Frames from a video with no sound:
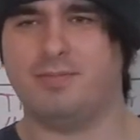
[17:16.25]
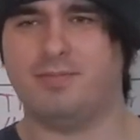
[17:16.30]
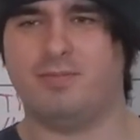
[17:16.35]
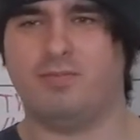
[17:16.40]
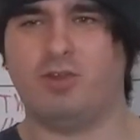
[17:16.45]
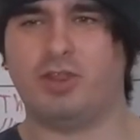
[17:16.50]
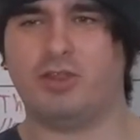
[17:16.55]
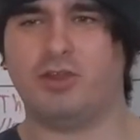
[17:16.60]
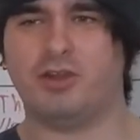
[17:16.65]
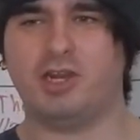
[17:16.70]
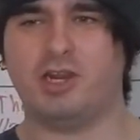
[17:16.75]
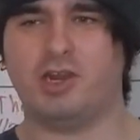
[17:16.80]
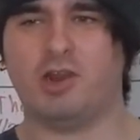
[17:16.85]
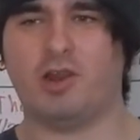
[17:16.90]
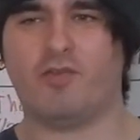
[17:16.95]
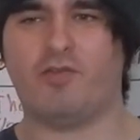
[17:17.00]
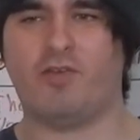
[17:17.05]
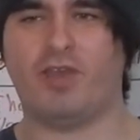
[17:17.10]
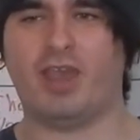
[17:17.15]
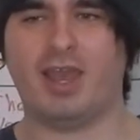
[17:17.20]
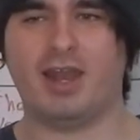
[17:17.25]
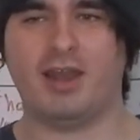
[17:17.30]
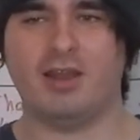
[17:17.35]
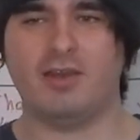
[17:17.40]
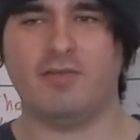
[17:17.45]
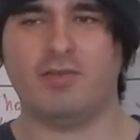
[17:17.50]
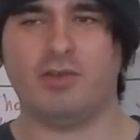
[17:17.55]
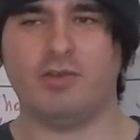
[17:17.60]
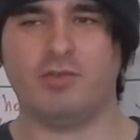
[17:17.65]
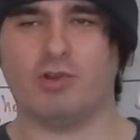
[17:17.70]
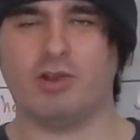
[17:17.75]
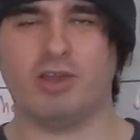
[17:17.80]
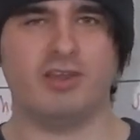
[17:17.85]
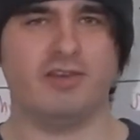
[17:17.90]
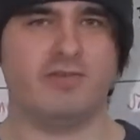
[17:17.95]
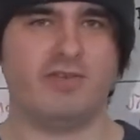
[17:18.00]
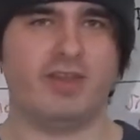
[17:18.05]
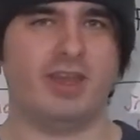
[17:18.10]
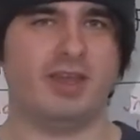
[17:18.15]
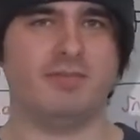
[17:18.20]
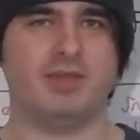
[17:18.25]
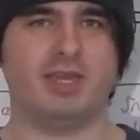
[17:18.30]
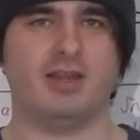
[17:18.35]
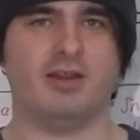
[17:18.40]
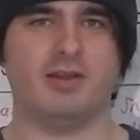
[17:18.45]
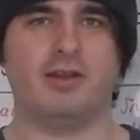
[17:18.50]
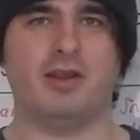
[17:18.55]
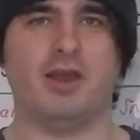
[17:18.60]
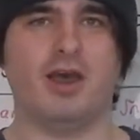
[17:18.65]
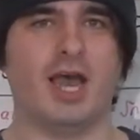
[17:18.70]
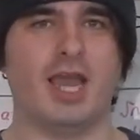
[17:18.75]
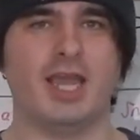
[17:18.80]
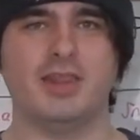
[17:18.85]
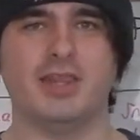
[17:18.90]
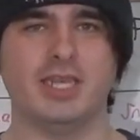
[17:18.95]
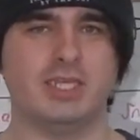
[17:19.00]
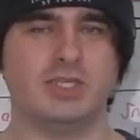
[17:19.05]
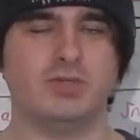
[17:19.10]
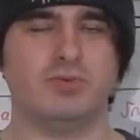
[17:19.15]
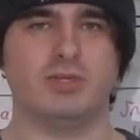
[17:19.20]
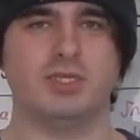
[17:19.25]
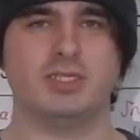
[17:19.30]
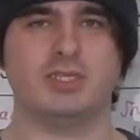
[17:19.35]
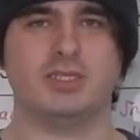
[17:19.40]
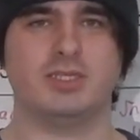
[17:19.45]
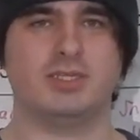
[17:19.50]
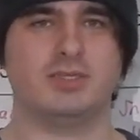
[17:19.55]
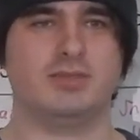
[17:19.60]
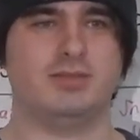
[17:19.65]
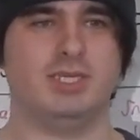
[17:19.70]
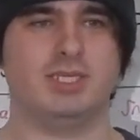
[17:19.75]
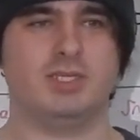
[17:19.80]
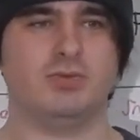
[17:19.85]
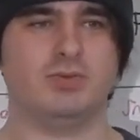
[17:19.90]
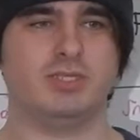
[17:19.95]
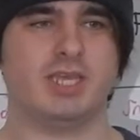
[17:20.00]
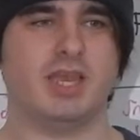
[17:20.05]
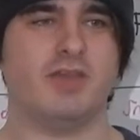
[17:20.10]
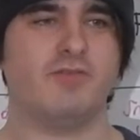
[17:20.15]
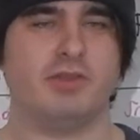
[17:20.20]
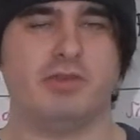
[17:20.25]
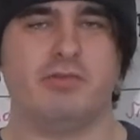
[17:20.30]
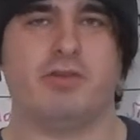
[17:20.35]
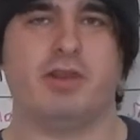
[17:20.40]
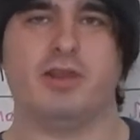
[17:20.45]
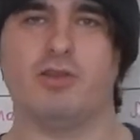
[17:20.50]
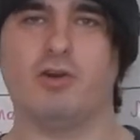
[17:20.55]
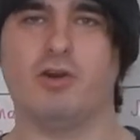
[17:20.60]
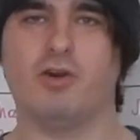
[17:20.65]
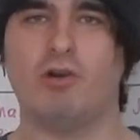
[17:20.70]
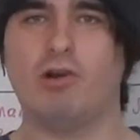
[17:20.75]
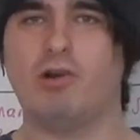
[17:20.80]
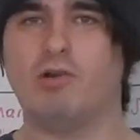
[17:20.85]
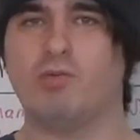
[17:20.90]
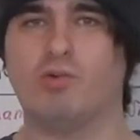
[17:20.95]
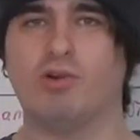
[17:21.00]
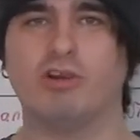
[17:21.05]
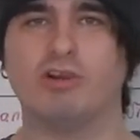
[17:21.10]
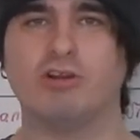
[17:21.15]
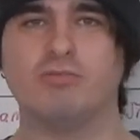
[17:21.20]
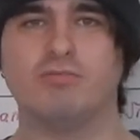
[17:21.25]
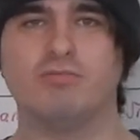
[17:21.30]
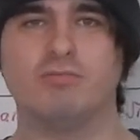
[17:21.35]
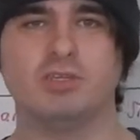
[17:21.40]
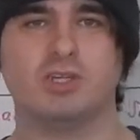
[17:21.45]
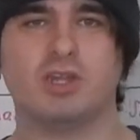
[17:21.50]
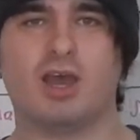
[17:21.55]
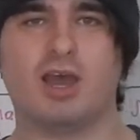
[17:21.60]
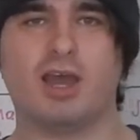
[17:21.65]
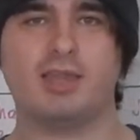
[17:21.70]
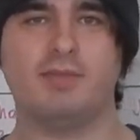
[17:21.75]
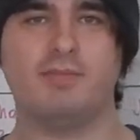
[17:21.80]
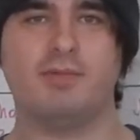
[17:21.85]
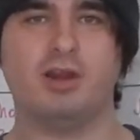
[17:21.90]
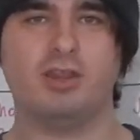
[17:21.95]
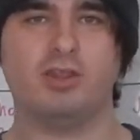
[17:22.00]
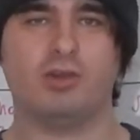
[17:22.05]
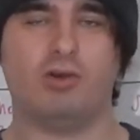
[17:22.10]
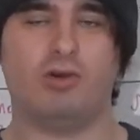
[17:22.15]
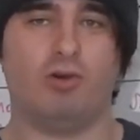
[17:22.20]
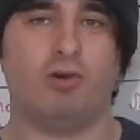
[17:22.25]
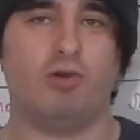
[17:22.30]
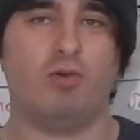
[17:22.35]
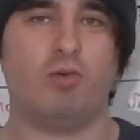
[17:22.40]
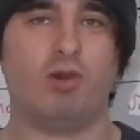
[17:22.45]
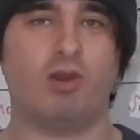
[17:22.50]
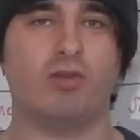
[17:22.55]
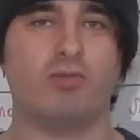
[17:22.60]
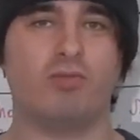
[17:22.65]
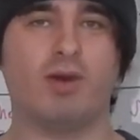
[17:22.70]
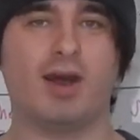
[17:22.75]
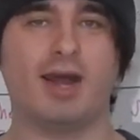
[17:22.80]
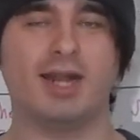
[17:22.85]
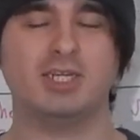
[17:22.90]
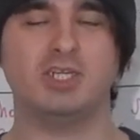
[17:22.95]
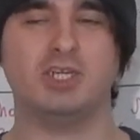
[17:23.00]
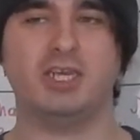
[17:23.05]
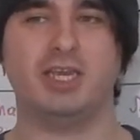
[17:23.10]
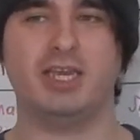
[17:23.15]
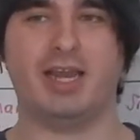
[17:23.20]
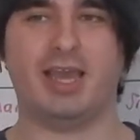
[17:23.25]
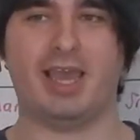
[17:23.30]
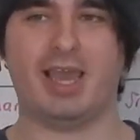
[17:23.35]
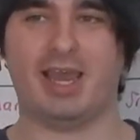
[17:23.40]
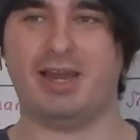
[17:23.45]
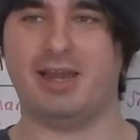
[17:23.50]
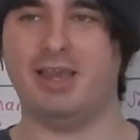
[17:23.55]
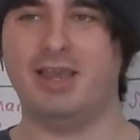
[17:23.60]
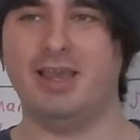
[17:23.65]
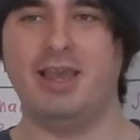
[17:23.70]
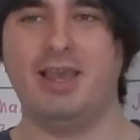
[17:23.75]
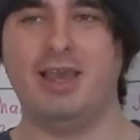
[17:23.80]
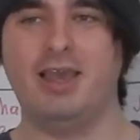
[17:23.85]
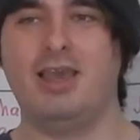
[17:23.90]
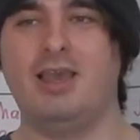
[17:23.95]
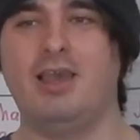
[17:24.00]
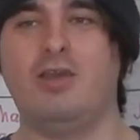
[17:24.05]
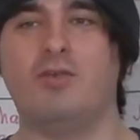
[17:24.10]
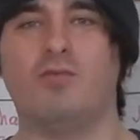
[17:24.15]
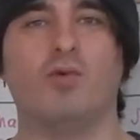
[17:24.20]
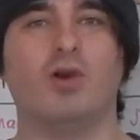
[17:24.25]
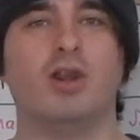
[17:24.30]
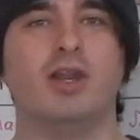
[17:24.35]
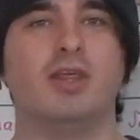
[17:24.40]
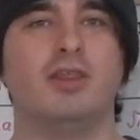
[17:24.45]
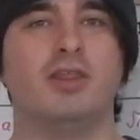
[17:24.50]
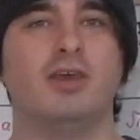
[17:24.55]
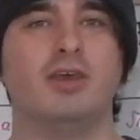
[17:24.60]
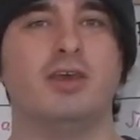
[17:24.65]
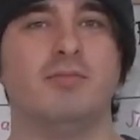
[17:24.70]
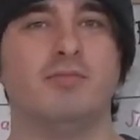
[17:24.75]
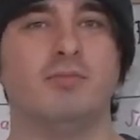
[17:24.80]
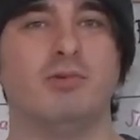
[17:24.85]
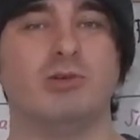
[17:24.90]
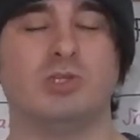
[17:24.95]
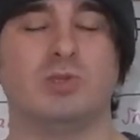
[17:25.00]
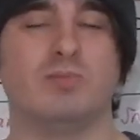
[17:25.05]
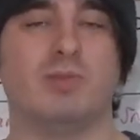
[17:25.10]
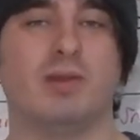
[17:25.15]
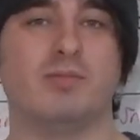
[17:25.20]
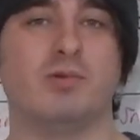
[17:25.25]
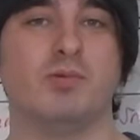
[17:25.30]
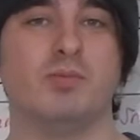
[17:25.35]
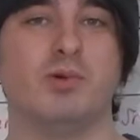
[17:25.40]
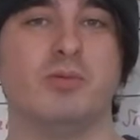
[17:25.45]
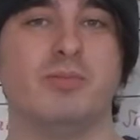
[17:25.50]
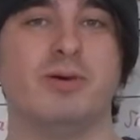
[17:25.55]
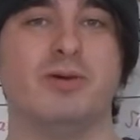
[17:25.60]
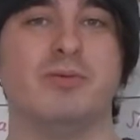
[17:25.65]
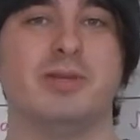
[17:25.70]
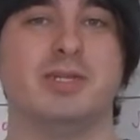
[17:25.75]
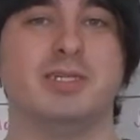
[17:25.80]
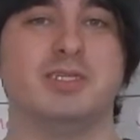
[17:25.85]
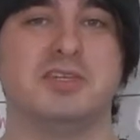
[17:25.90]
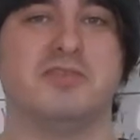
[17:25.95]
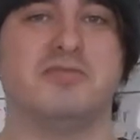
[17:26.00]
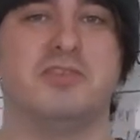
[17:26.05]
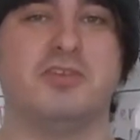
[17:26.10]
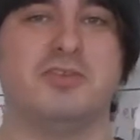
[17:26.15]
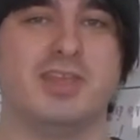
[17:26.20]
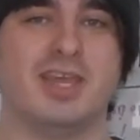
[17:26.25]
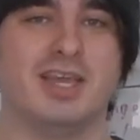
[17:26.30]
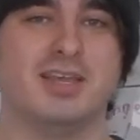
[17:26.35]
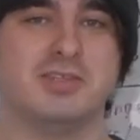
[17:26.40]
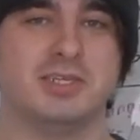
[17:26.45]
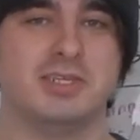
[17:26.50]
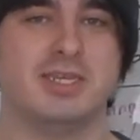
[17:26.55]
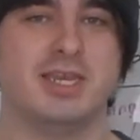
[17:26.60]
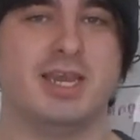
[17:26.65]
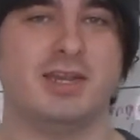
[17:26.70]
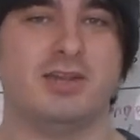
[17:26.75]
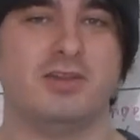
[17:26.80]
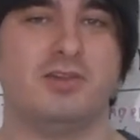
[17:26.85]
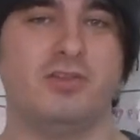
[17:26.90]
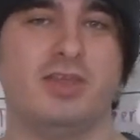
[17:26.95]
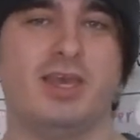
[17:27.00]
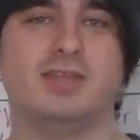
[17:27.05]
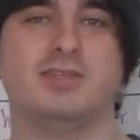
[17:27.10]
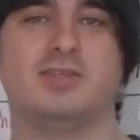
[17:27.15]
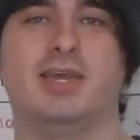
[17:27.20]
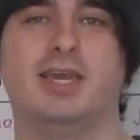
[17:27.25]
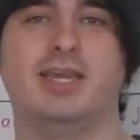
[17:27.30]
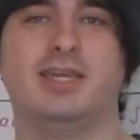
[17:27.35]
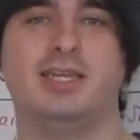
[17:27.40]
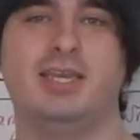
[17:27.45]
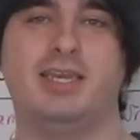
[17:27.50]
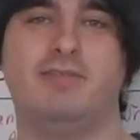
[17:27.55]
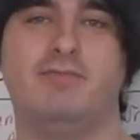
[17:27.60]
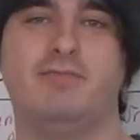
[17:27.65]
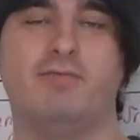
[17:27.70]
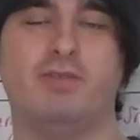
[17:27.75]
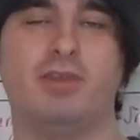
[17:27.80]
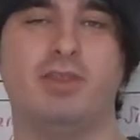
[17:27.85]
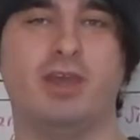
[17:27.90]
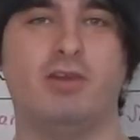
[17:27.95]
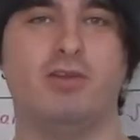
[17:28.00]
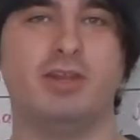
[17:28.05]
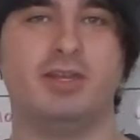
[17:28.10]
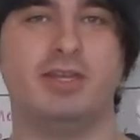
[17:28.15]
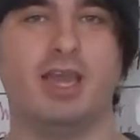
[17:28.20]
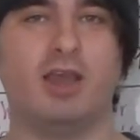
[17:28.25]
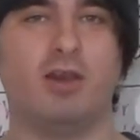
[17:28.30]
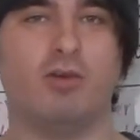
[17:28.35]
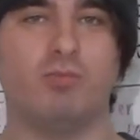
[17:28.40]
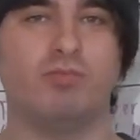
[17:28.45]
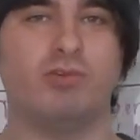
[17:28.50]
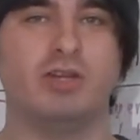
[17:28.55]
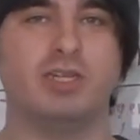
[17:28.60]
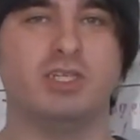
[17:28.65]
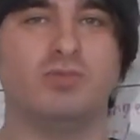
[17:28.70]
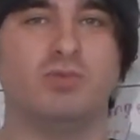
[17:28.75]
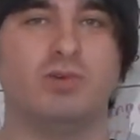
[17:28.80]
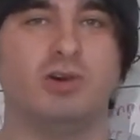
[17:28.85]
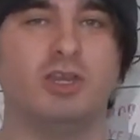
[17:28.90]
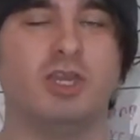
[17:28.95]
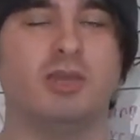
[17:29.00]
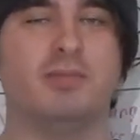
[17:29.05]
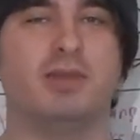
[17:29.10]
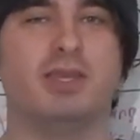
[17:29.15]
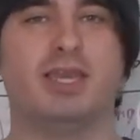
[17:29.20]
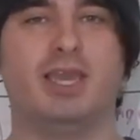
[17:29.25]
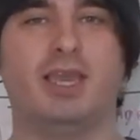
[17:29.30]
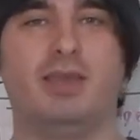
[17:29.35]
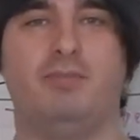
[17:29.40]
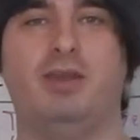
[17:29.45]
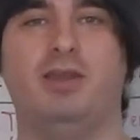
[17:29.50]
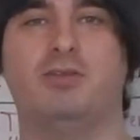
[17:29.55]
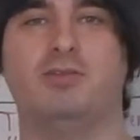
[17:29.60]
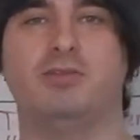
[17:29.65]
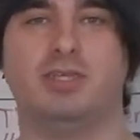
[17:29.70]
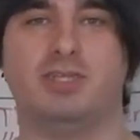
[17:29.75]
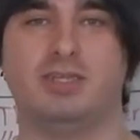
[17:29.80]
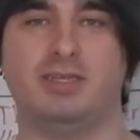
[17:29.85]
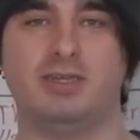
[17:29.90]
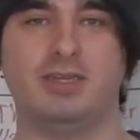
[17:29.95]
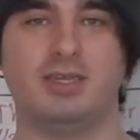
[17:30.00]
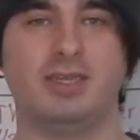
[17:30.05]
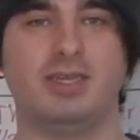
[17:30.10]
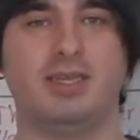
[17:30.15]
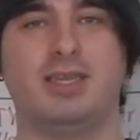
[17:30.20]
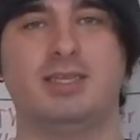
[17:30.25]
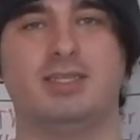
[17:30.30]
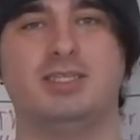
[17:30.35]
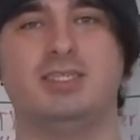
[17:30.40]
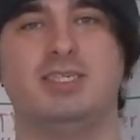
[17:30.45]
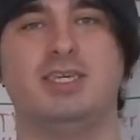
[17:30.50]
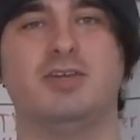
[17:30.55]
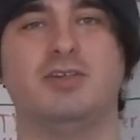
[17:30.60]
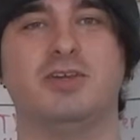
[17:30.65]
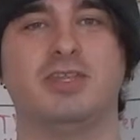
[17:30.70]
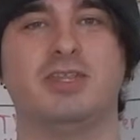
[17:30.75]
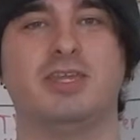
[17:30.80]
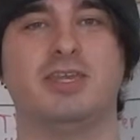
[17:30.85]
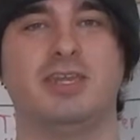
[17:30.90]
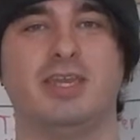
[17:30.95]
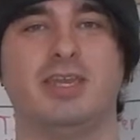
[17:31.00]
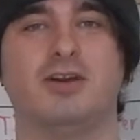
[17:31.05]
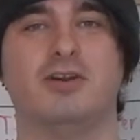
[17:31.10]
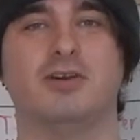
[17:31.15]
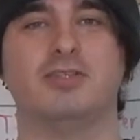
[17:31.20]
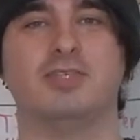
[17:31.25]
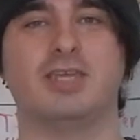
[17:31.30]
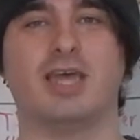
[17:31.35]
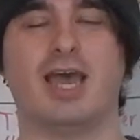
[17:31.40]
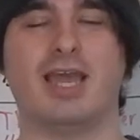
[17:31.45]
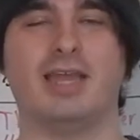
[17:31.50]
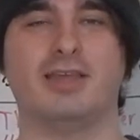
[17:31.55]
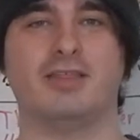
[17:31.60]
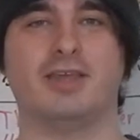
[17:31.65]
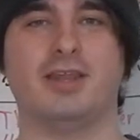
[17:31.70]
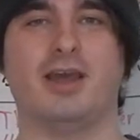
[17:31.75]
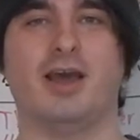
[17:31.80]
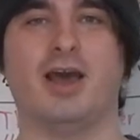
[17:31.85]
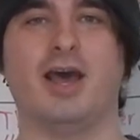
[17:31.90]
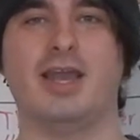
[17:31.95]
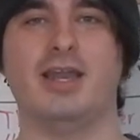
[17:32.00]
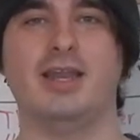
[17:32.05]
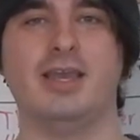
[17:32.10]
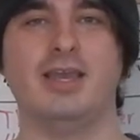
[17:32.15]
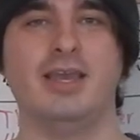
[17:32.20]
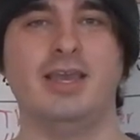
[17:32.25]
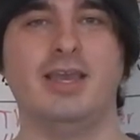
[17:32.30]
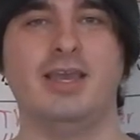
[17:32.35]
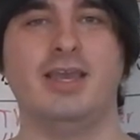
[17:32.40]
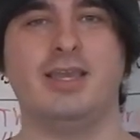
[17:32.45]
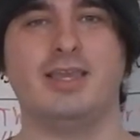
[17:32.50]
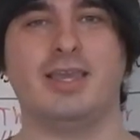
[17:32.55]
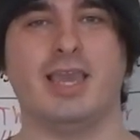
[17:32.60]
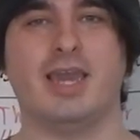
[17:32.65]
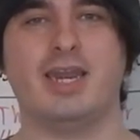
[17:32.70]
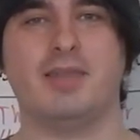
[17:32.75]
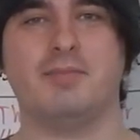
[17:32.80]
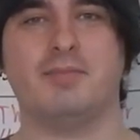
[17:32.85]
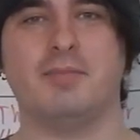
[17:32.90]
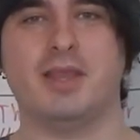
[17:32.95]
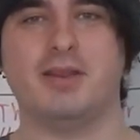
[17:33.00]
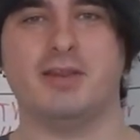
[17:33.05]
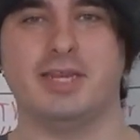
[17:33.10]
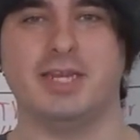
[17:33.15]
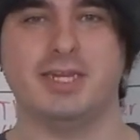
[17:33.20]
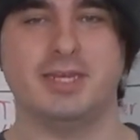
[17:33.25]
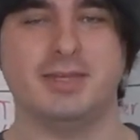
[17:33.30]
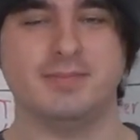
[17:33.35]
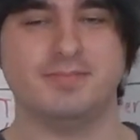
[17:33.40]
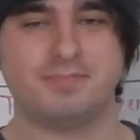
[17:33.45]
Whether you're a fan of the royal family or not, this was everywhere. The whole world was talking about it. The whole world watched it, and one of the most memorable moments of 2010 to 2019, without a doubt, Prince William and Kate Middleton sealing the deal, tying the knot, getting married.